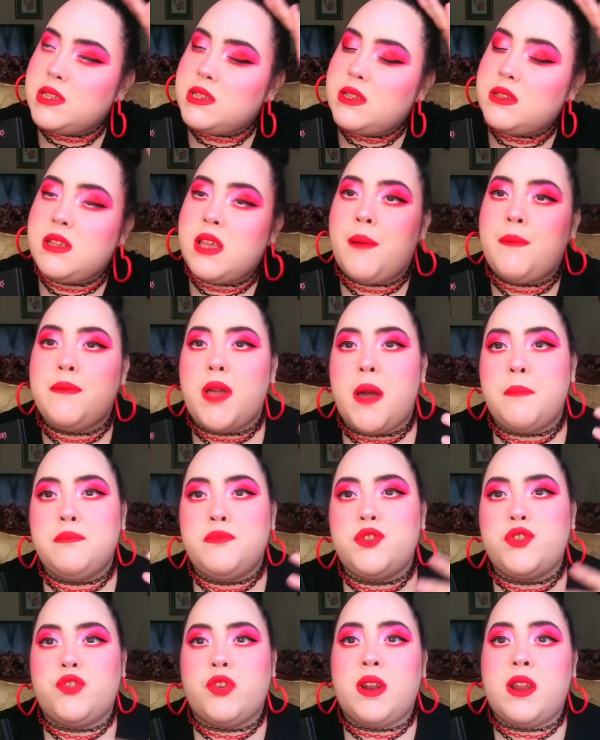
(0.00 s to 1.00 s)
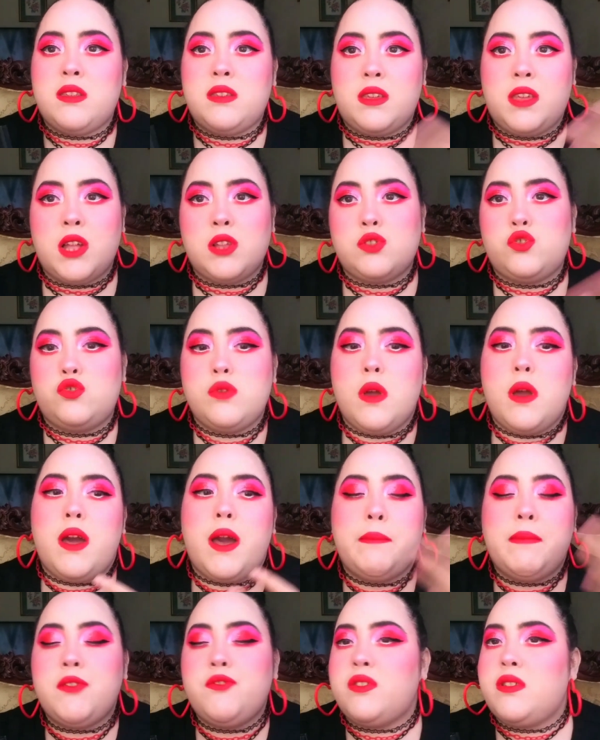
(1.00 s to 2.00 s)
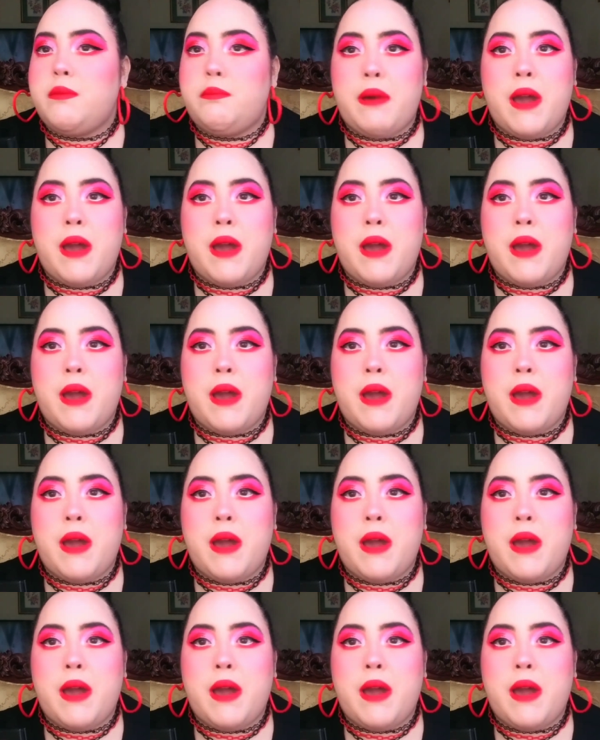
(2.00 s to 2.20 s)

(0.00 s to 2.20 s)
It's just that I'm just trying not to get, I'm not trying to